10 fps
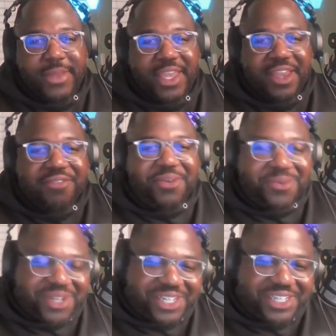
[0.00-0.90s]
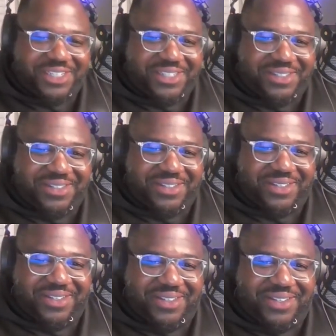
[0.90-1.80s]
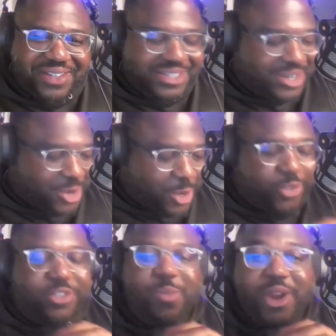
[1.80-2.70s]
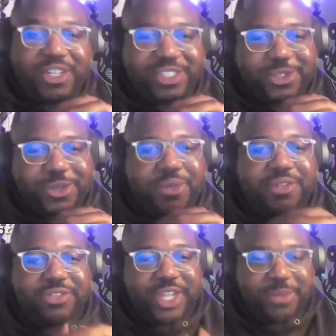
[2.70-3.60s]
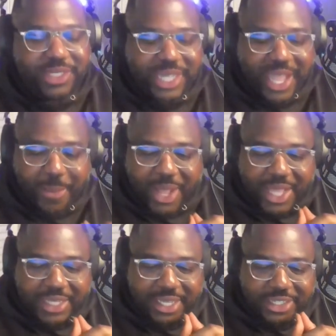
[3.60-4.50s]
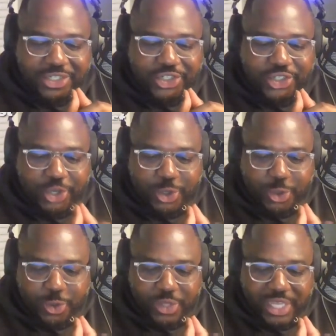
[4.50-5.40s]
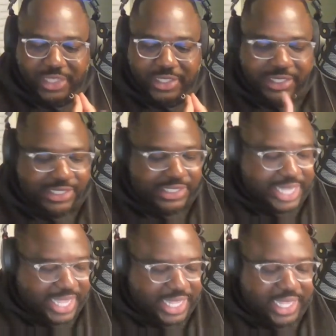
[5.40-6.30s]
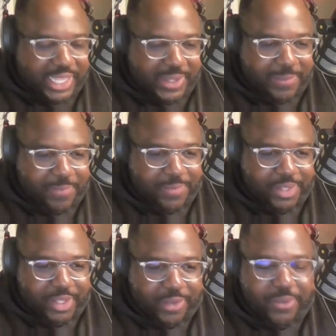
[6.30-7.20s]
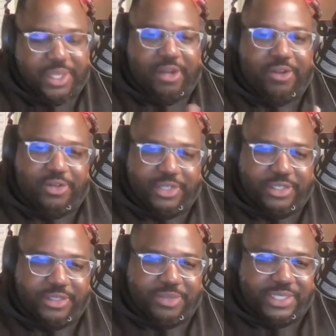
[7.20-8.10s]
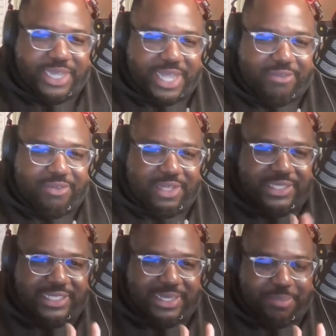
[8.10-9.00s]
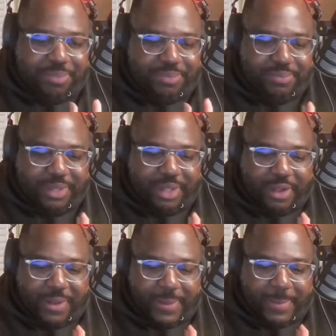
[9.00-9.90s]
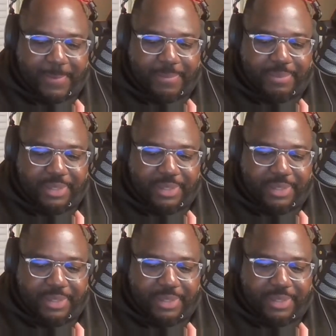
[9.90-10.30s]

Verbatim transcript: Hey everyone, it's your host Marcus Norman of Gentleman Style Podcast Show, and today we are going to be diving deep um,